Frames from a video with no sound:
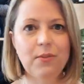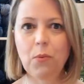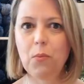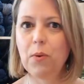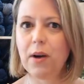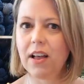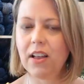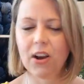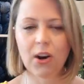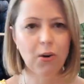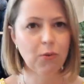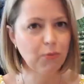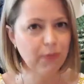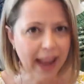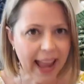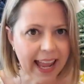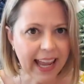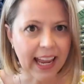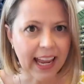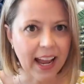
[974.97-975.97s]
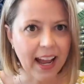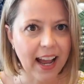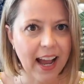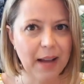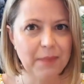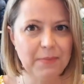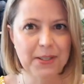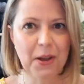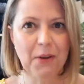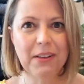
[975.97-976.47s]
Well, hooray.
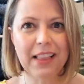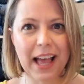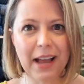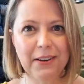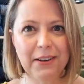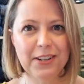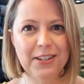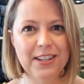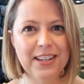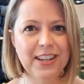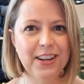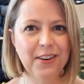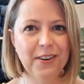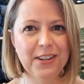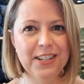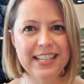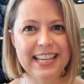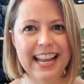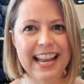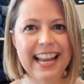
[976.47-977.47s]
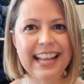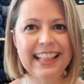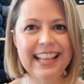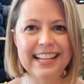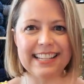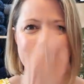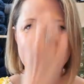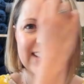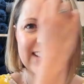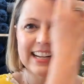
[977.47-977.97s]
I'm so glad you're knitting
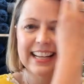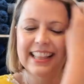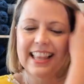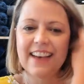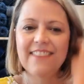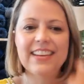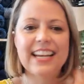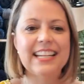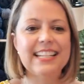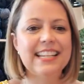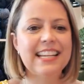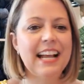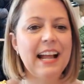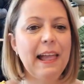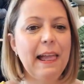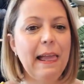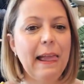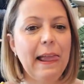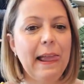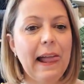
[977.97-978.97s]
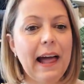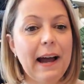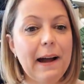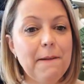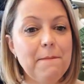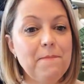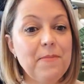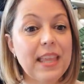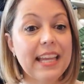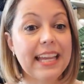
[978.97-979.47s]
this. You're going to love it.
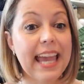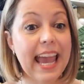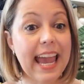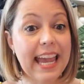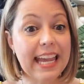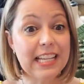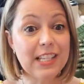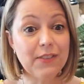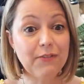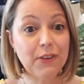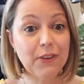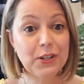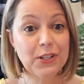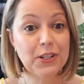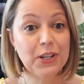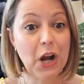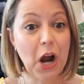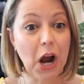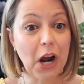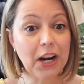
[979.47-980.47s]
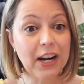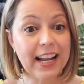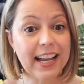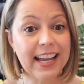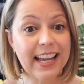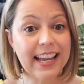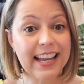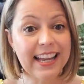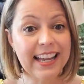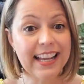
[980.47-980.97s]
Kay's first
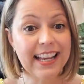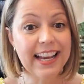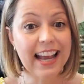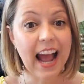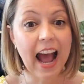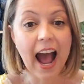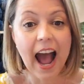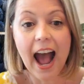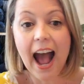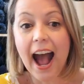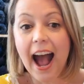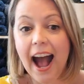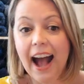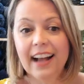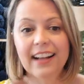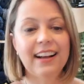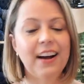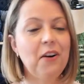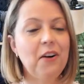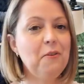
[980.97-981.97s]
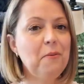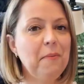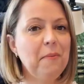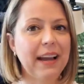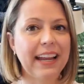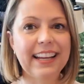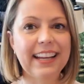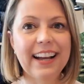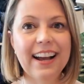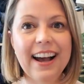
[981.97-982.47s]
cardigan. Oh
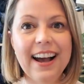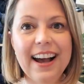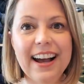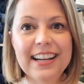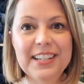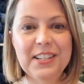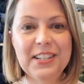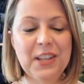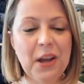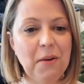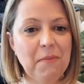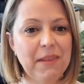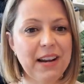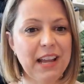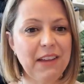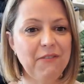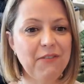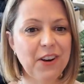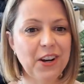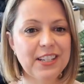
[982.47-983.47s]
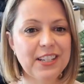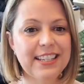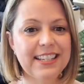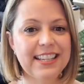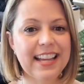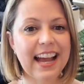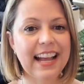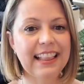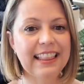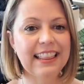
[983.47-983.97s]
my gosh, so many
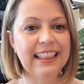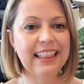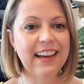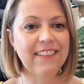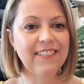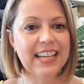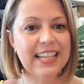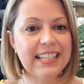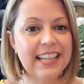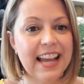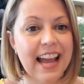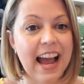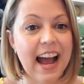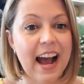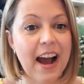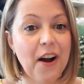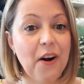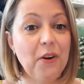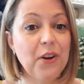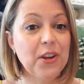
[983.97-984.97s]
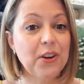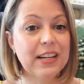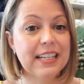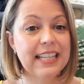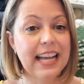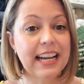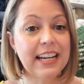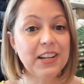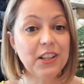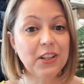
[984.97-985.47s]
firsts. I love it. Oh, you're
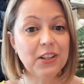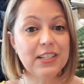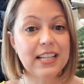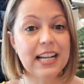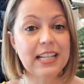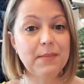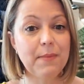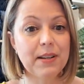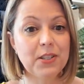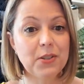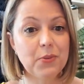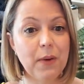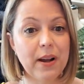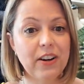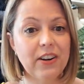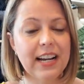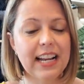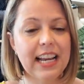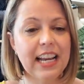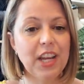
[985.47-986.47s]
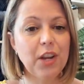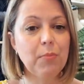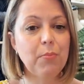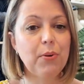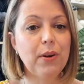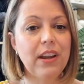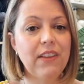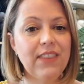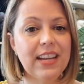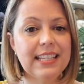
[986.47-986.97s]
excited to learn tons about sweater knitting. Your
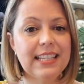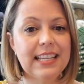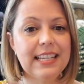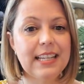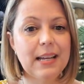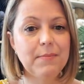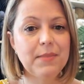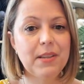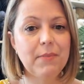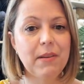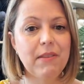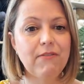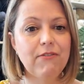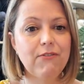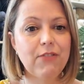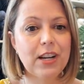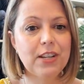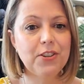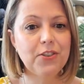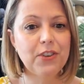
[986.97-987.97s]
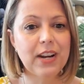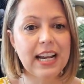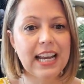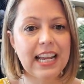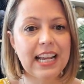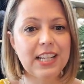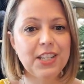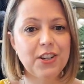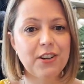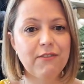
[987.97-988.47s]
previous attempts have been
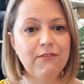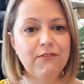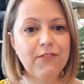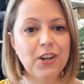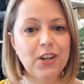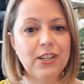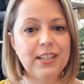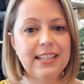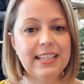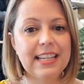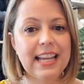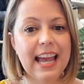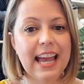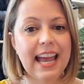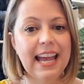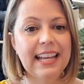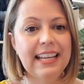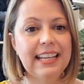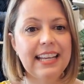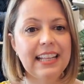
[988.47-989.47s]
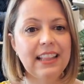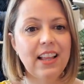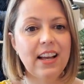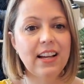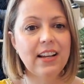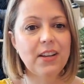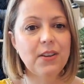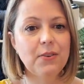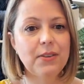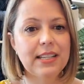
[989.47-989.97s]
frustrating. It's your first
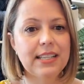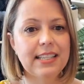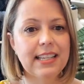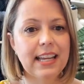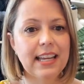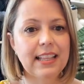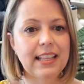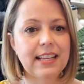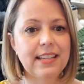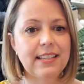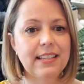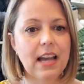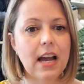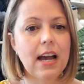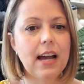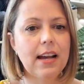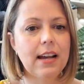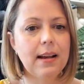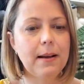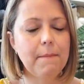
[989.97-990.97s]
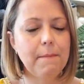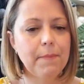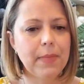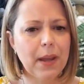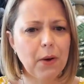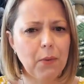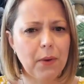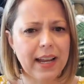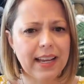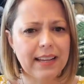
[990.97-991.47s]
knit-along. Who is saying this? Oh,
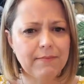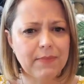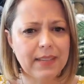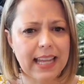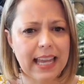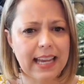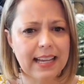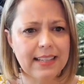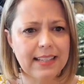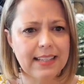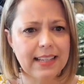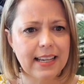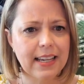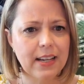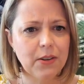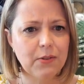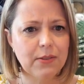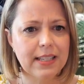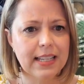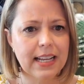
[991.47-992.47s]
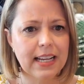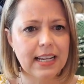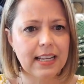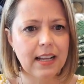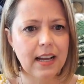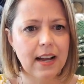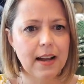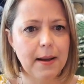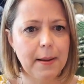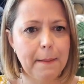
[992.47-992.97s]
I can't see who said it.
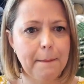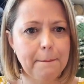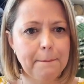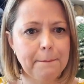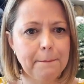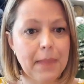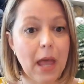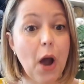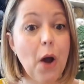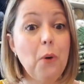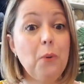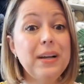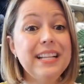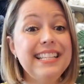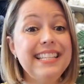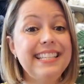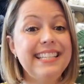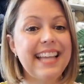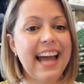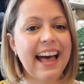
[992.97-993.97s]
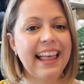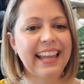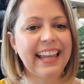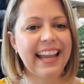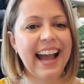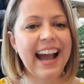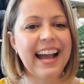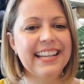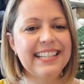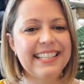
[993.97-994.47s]
Oh, it's Sally.
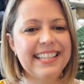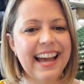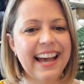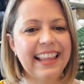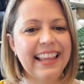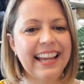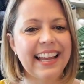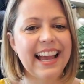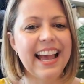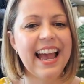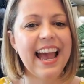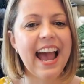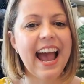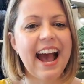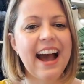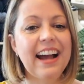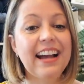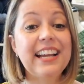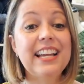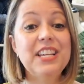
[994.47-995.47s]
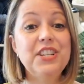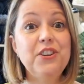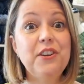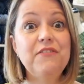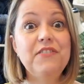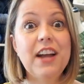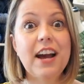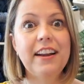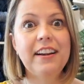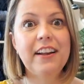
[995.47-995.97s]
Hi, Sally. Because you
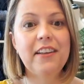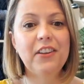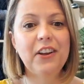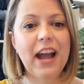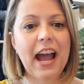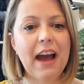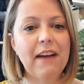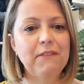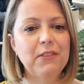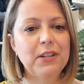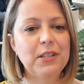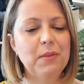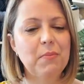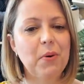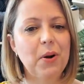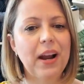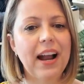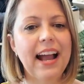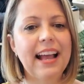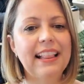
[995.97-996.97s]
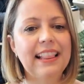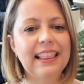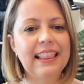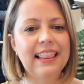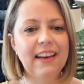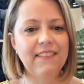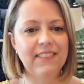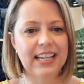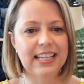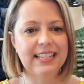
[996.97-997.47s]
have not another hat for support. I
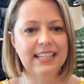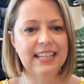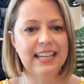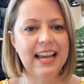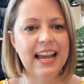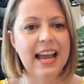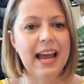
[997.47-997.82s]
love it.